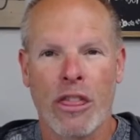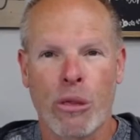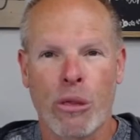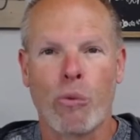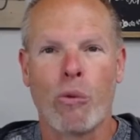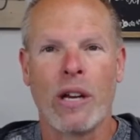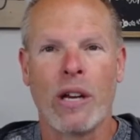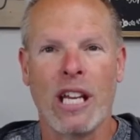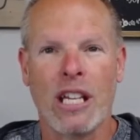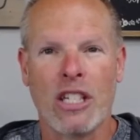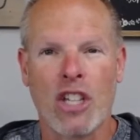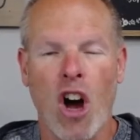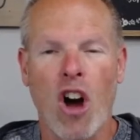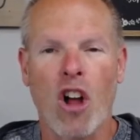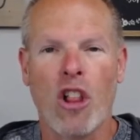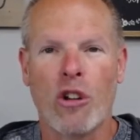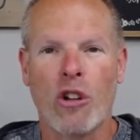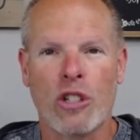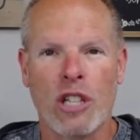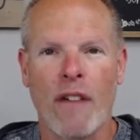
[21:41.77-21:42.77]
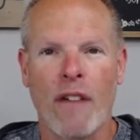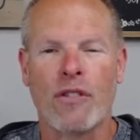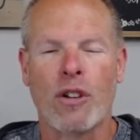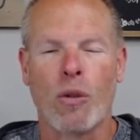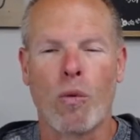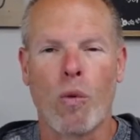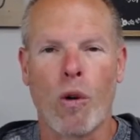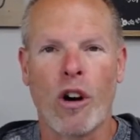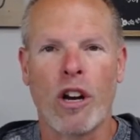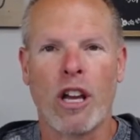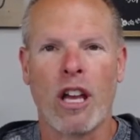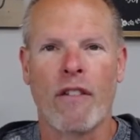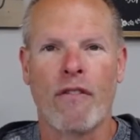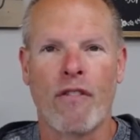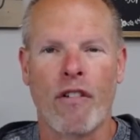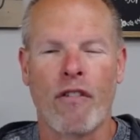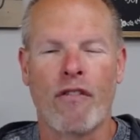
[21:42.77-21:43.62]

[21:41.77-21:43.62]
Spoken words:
$3 after working for